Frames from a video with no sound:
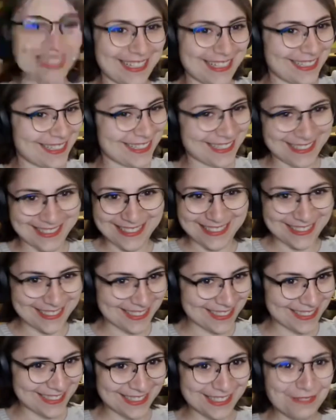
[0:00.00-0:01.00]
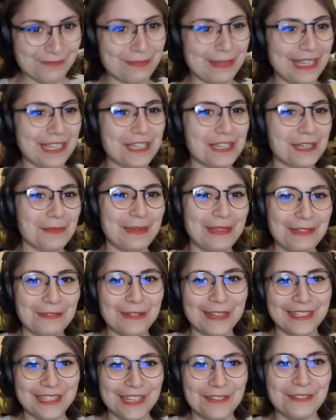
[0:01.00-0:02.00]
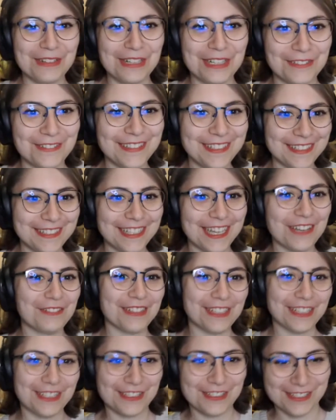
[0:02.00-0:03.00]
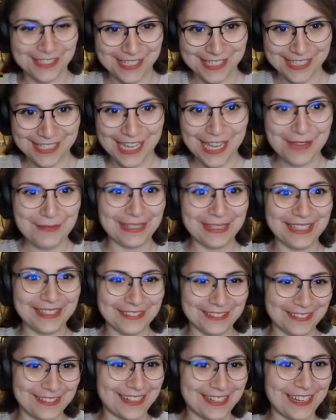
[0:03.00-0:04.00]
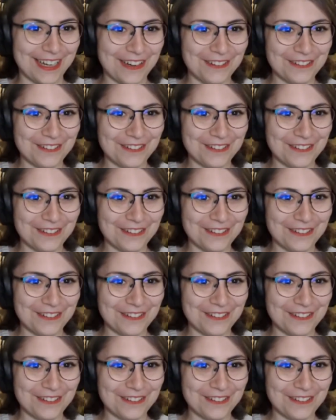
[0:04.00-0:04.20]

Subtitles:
Like, ping me whenever you need. I will slime into the